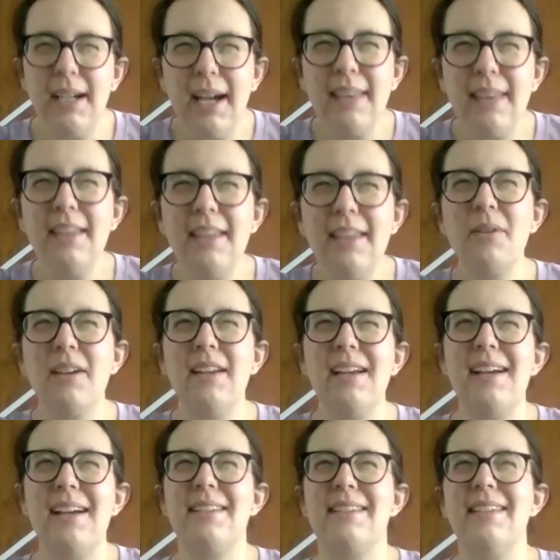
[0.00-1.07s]
I think we're gonna
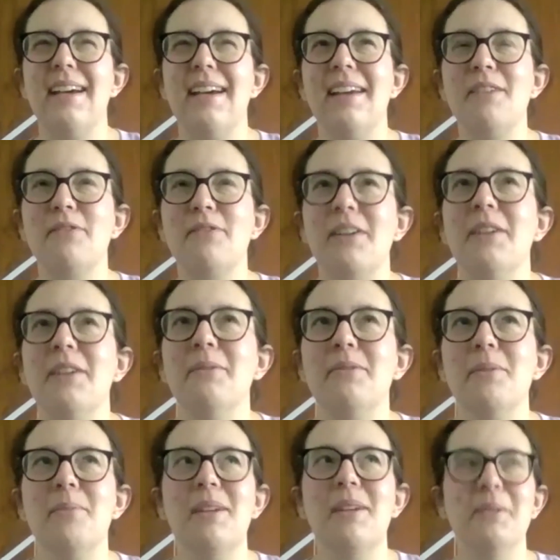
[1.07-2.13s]
ask daddy for help
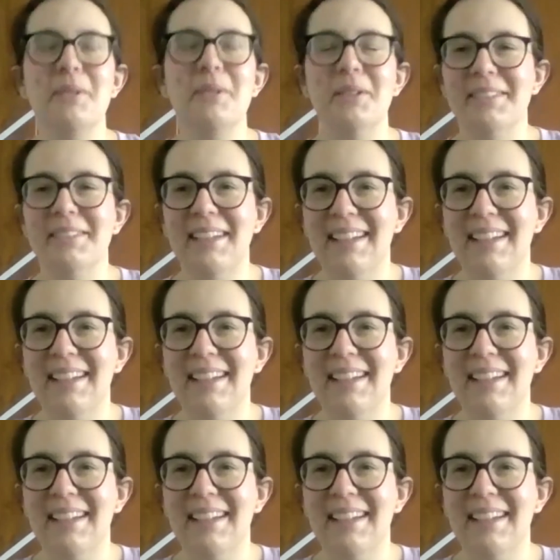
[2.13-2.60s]
from now on.